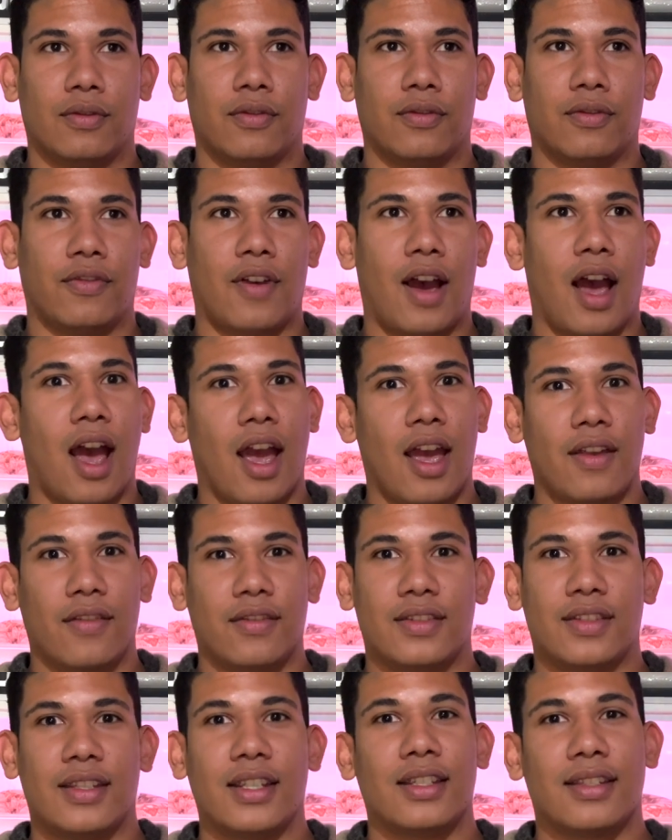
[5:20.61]

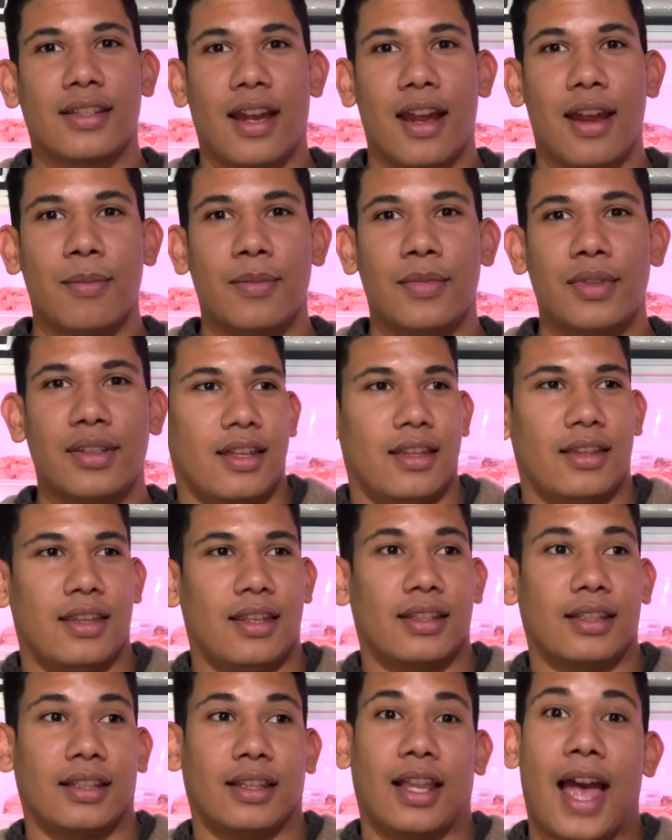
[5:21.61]
five six times.
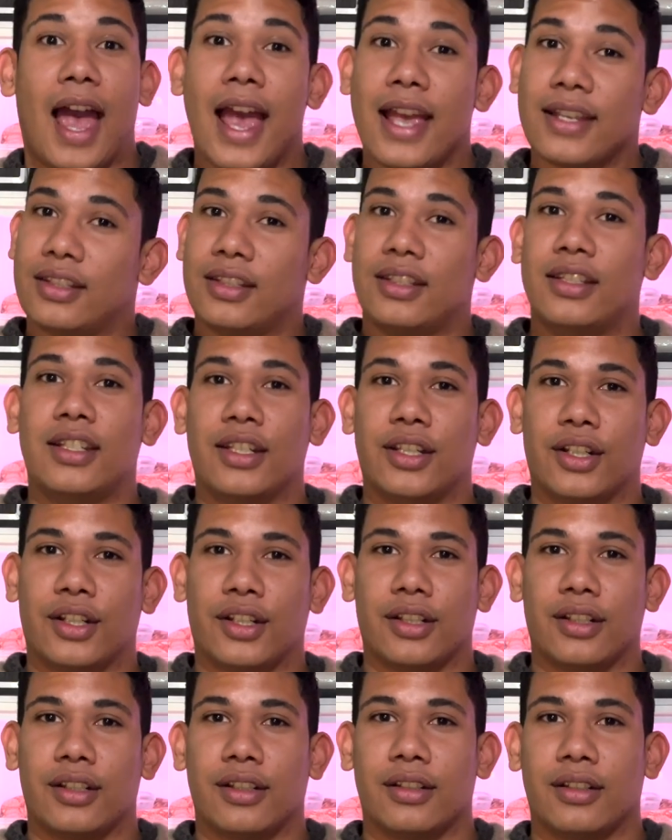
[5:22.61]
This last
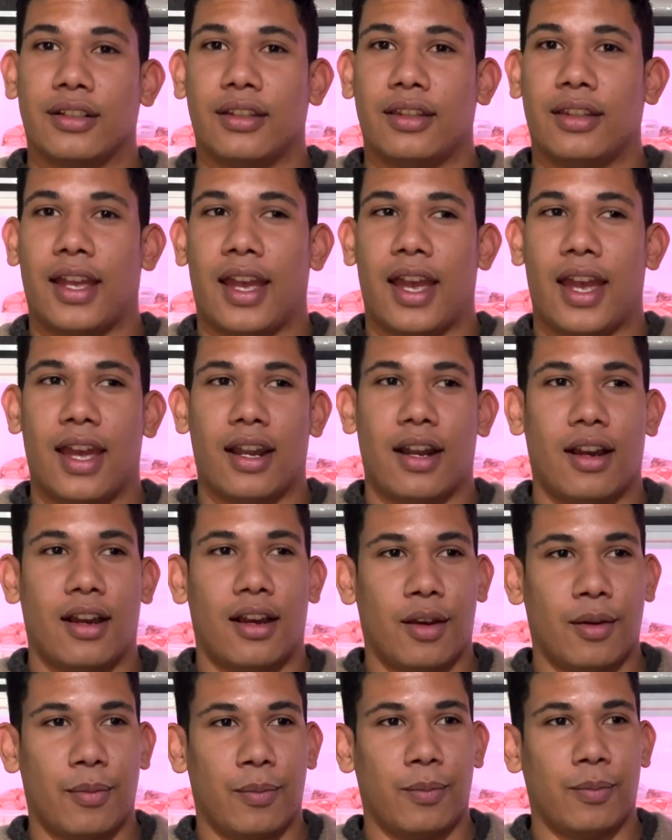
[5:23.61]
year that
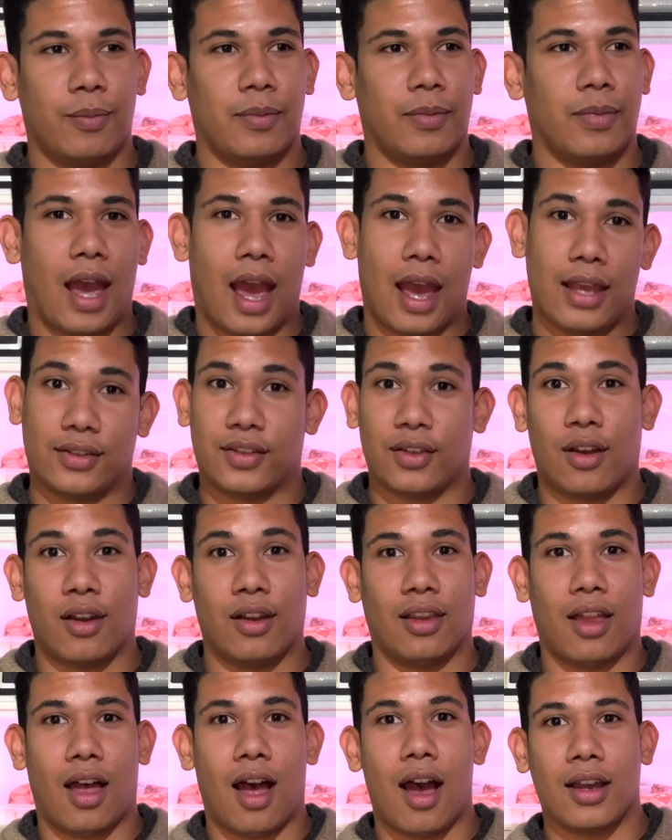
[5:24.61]
um, I
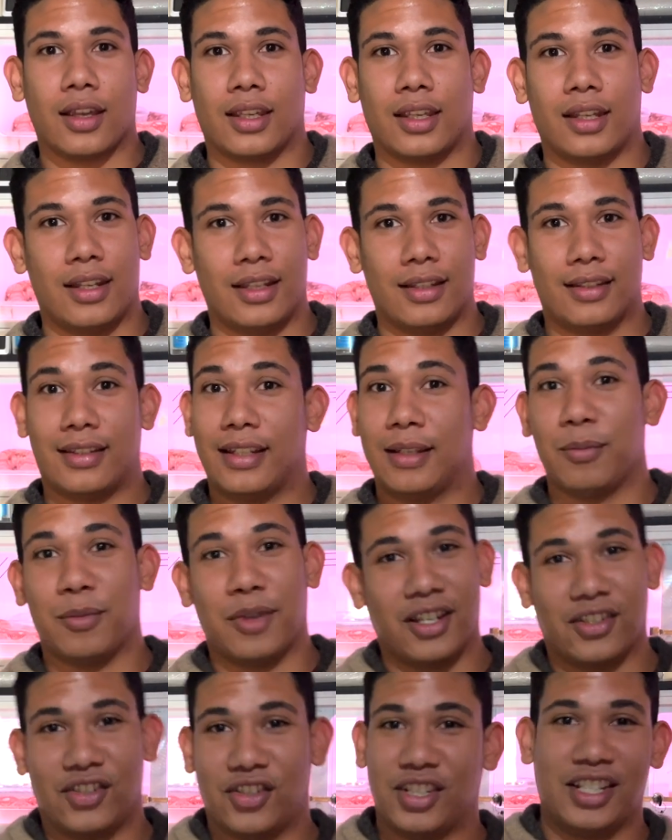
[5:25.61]
saw a lock, and it seemed
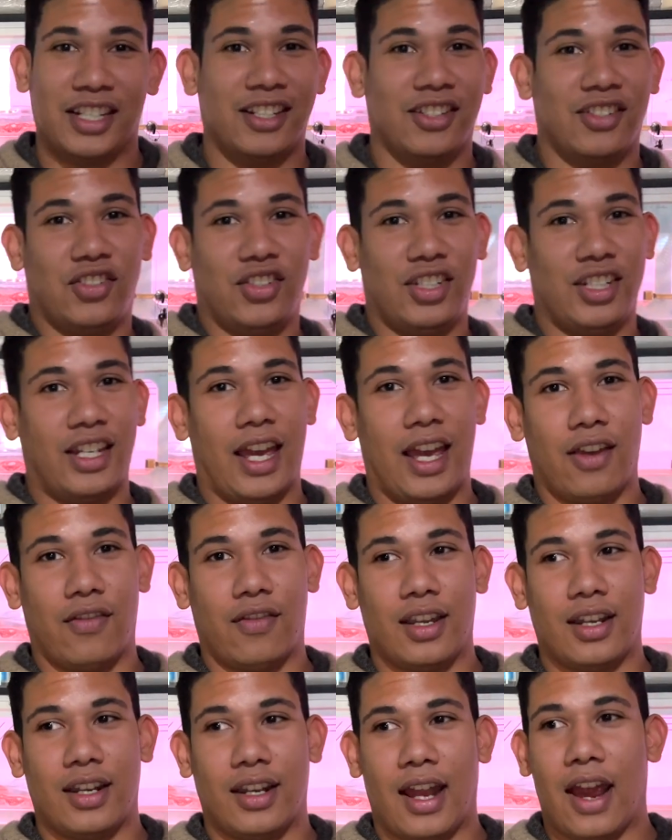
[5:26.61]
like she she
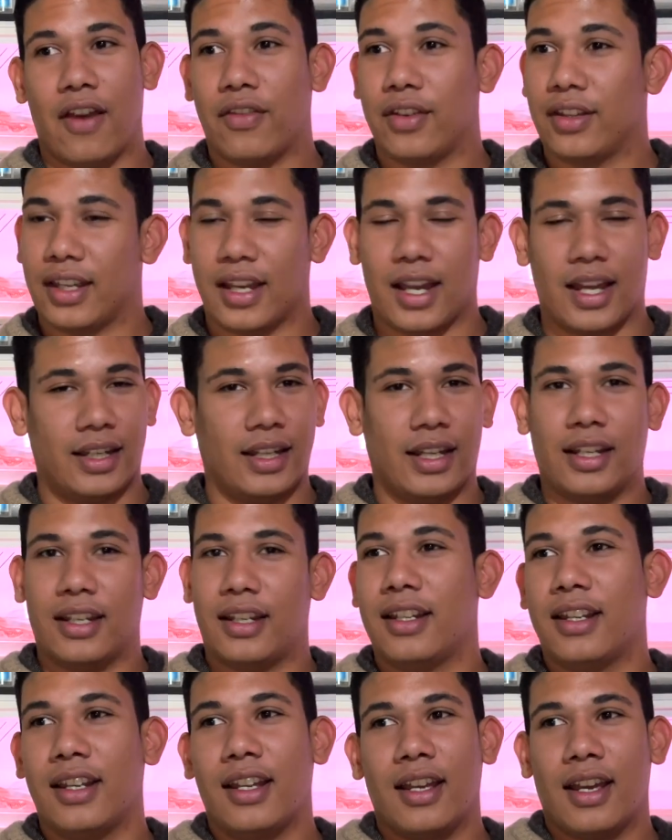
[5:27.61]
gave in. Everything I
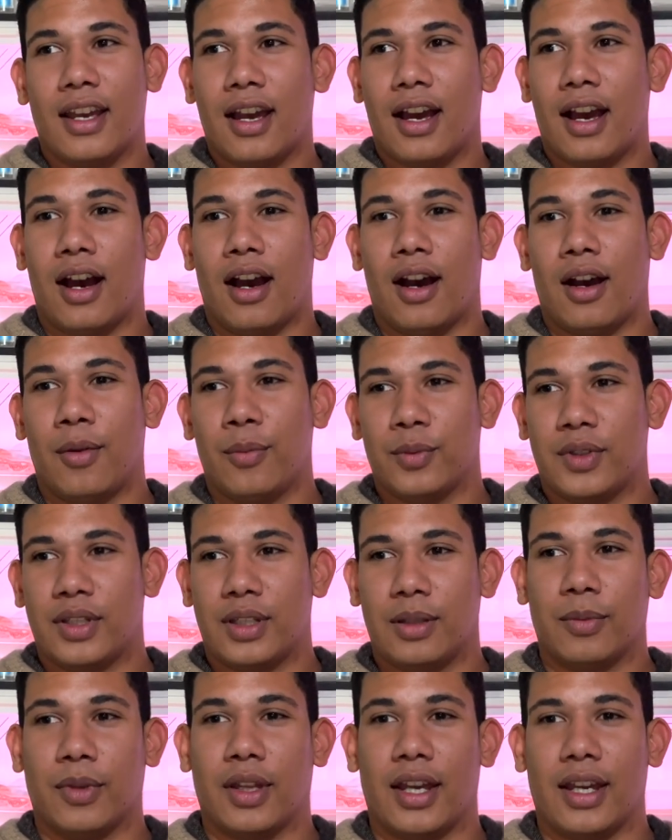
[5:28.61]
did um,
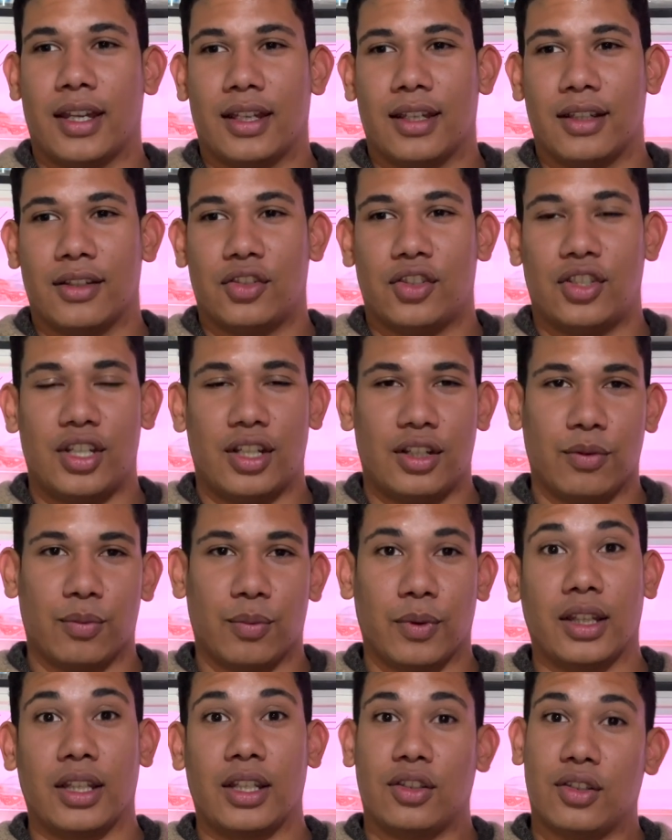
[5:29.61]
seemed like she
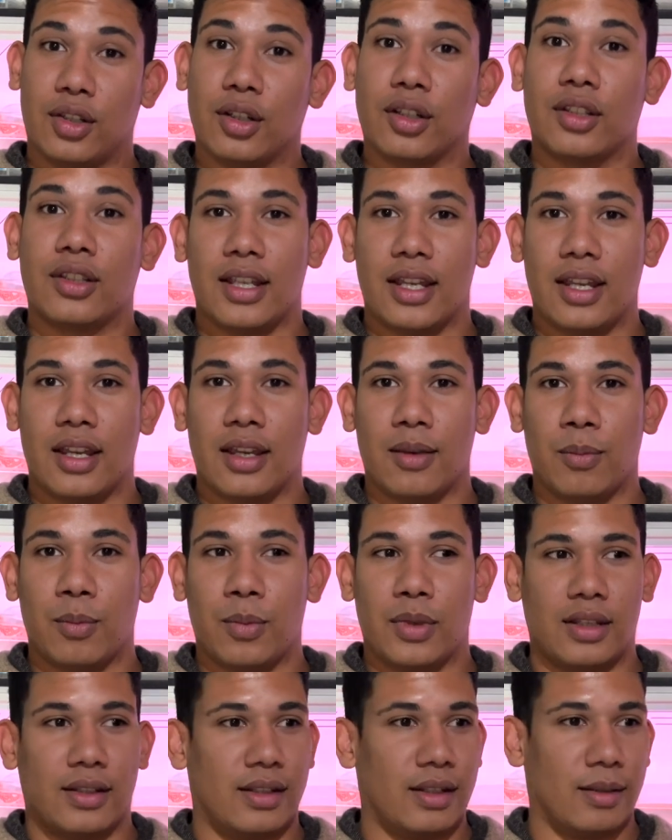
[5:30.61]
really took to
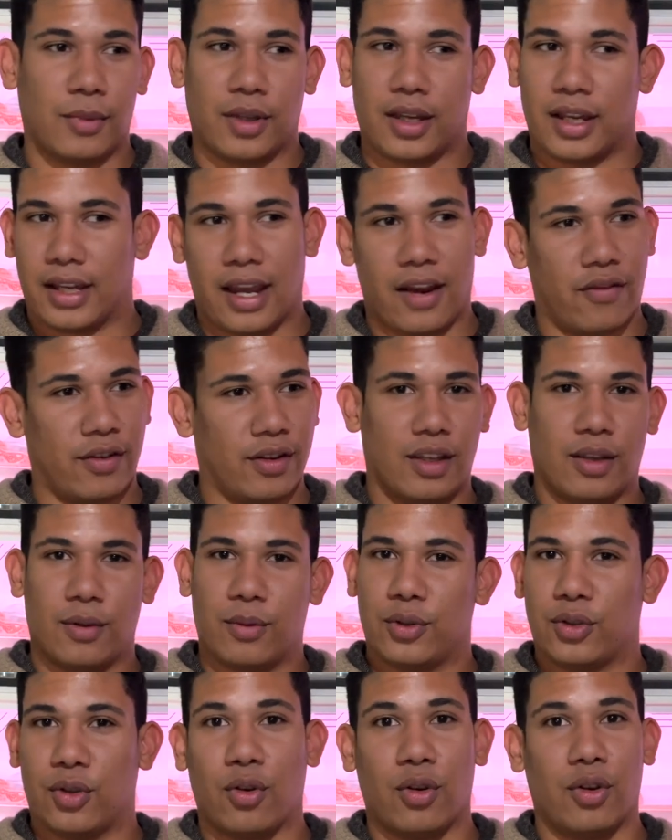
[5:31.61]
him. It seemed like
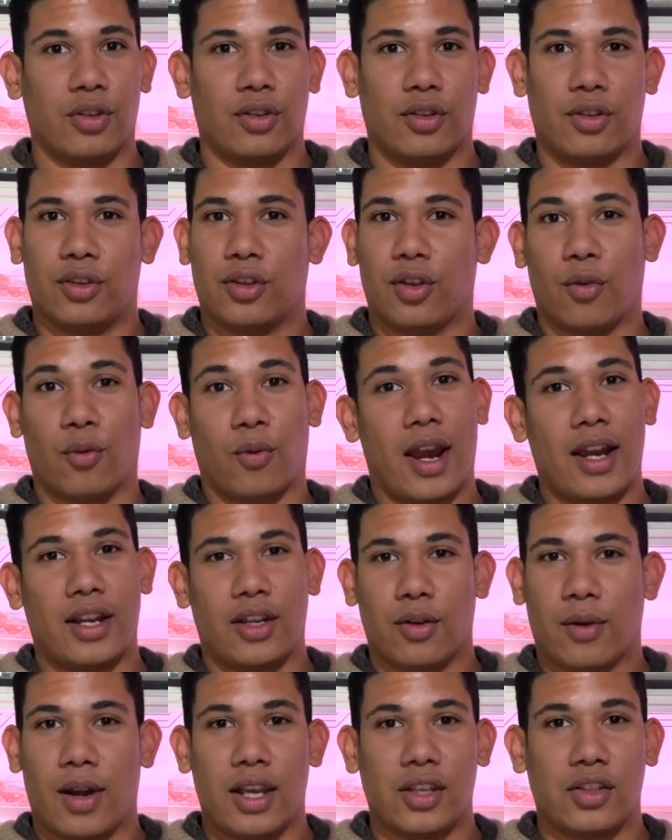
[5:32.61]
everything was going the right
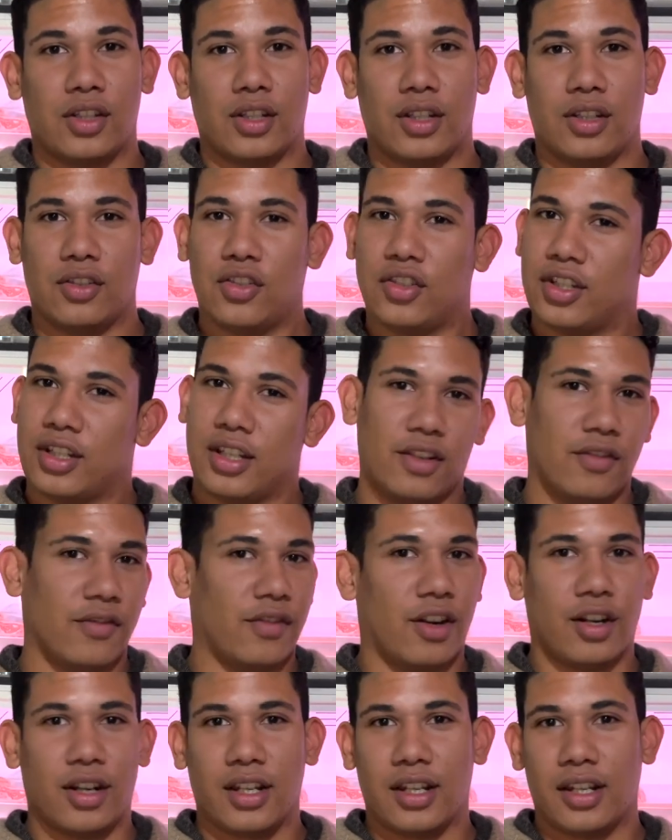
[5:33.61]
direction. She
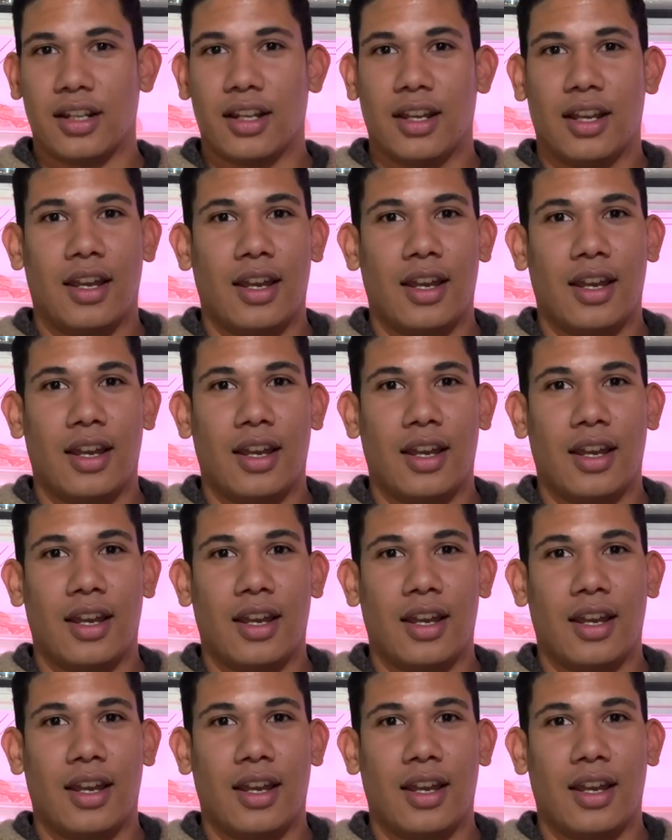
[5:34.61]
inverted.